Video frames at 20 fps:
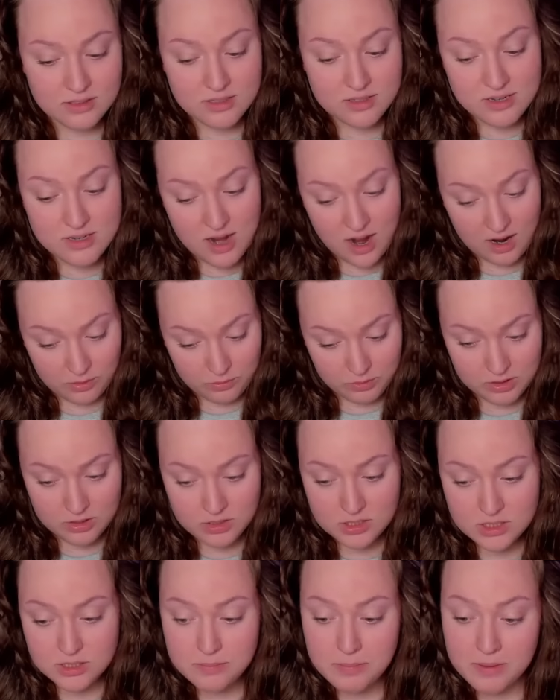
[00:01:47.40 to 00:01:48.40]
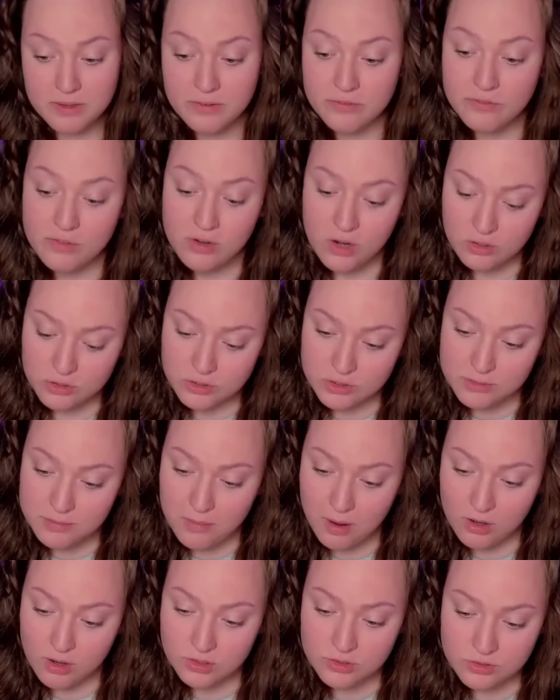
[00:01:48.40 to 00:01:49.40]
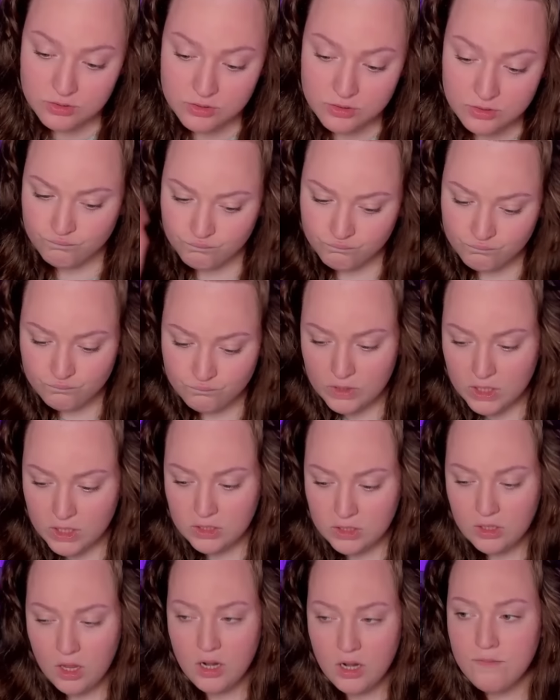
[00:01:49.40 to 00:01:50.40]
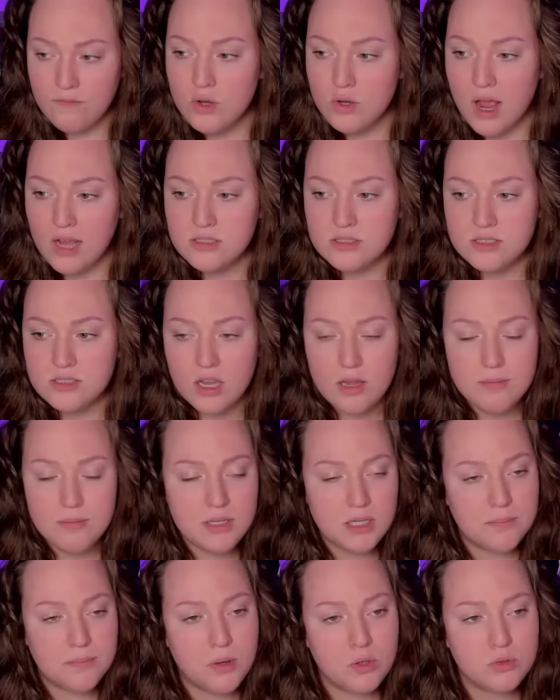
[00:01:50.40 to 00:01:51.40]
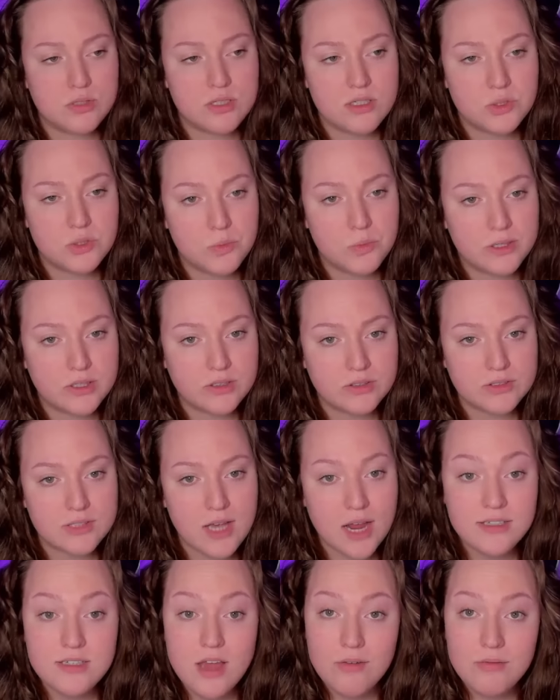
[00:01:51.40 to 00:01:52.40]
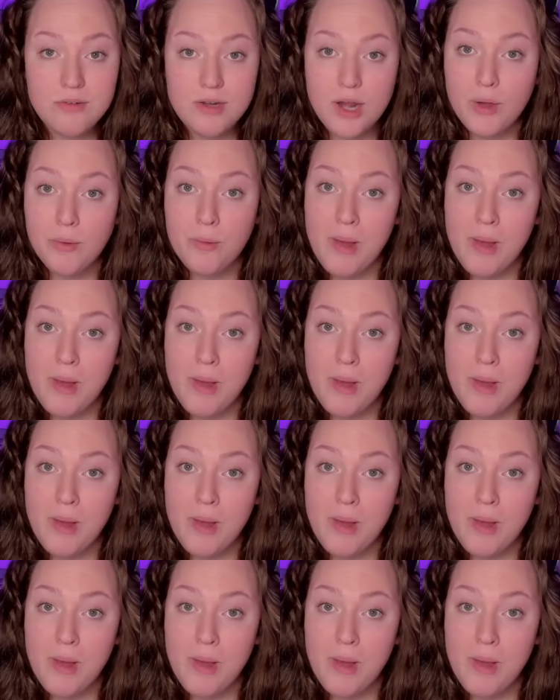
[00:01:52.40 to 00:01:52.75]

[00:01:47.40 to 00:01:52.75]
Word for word: Now we're gonna spin for our smarts. And a lot of you guys tell me to post these wheels. I don't know